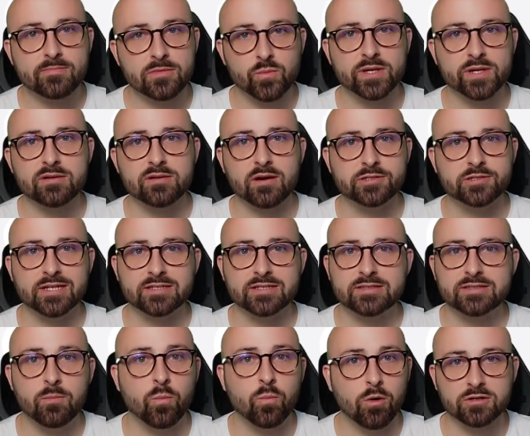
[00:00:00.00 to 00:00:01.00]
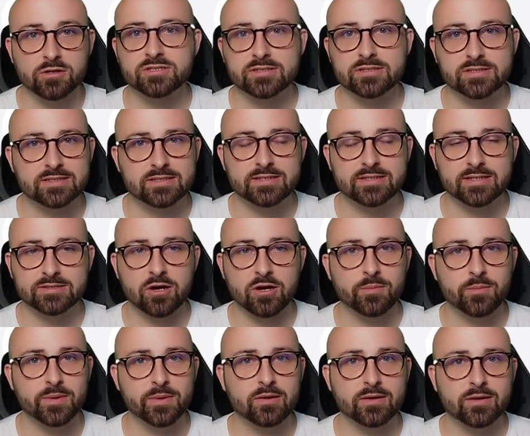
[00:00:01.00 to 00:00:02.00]
we're digesting, what statistics are
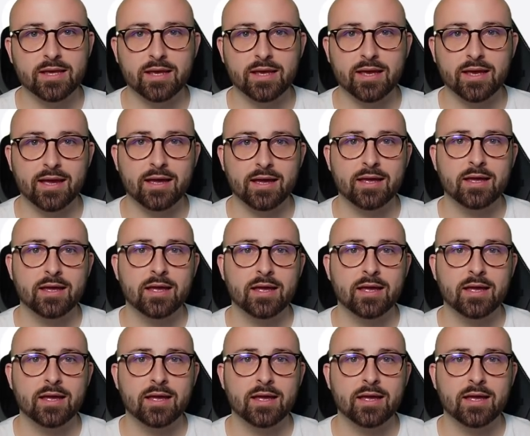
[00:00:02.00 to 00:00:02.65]
we looking at,